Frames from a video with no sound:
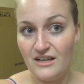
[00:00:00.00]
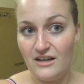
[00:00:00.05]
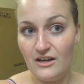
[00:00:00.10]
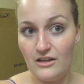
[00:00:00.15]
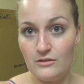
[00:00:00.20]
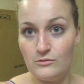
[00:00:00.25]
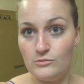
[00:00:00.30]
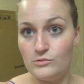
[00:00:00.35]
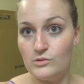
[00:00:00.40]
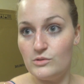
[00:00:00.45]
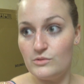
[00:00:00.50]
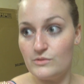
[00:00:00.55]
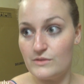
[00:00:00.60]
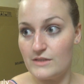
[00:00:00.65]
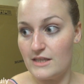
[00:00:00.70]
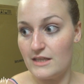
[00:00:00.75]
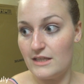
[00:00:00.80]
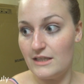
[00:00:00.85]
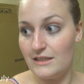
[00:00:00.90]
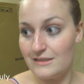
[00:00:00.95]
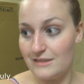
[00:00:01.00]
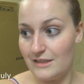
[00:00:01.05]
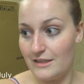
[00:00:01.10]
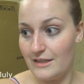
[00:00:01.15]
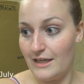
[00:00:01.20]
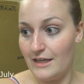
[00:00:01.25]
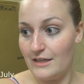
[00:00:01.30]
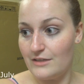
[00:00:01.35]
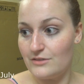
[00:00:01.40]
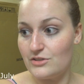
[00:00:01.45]
on the walls and things like
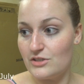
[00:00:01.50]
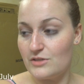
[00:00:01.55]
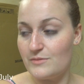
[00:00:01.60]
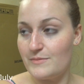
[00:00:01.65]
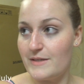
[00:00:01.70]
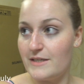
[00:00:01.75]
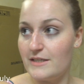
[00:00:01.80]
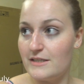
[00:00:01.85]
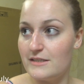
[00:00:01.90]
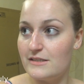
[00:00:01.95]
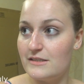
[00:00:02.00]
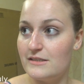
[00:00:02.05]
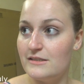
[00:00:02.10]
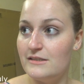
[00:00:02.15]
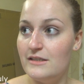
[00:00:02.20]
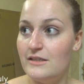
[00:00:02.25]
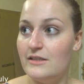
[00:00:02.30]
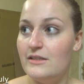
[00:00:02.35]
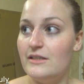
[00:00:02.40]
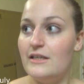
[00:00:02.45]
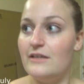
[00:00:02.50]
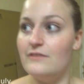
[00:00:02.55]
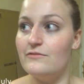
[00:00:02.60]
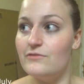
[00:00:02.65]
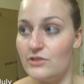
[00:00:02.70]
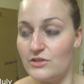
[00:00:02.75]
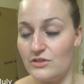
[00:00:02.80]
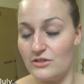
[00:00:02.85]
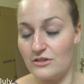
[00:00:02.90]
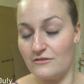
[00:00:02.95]
that, just because it
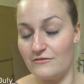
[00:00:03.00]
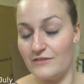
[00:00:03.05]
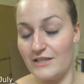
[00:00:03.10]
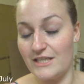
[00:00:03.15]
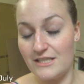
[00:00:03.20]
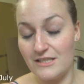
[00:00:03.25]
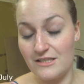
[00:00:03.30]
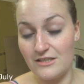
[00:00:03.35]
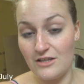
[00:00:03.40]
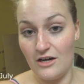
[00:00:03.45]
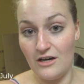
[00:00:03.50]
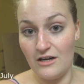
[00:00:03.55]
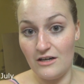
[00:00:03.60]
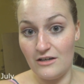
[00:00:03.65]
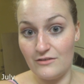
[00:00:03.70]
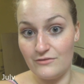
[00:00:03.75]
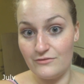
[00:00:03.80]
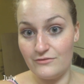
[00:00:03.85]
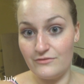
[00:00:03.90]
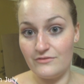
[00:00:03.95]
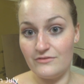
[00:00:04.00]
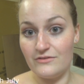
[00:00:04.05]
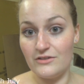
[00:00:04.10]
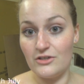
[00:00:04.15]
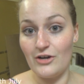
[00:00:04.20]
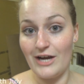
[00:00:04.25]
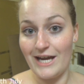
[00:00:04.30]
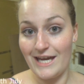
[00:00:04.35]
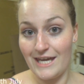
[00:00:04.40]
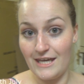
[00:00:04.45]
runs the risk of
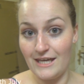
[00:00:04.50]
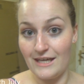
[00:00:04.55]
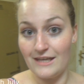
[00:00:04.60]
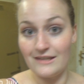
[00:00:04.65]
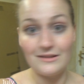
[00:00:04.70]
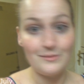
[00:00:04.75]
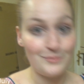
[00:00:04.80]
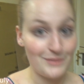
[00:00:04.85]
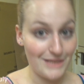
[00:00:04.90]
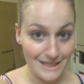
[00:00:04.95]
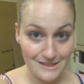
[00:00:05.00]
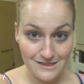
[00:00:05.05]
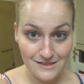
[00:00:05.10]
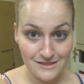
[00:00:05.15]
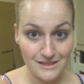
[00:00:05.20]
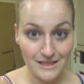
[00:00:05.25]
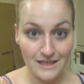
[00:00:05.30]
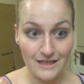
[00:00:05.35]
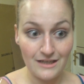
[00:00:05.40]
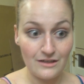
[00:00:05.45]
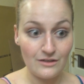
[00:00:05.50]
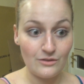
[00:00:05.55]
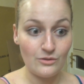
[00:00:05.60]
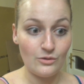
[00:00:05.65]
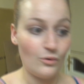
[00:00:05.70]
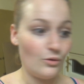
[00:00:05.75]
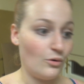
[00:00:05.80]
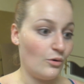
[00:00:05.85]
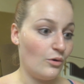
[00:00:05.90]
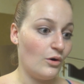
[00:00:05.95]
cracking the plaster
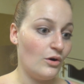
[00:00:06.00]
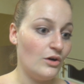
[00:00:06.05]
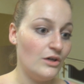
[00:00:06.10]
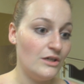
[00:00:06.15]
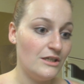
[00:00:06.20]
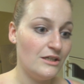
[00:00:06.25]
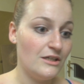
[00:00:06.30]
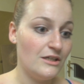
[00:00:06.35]
or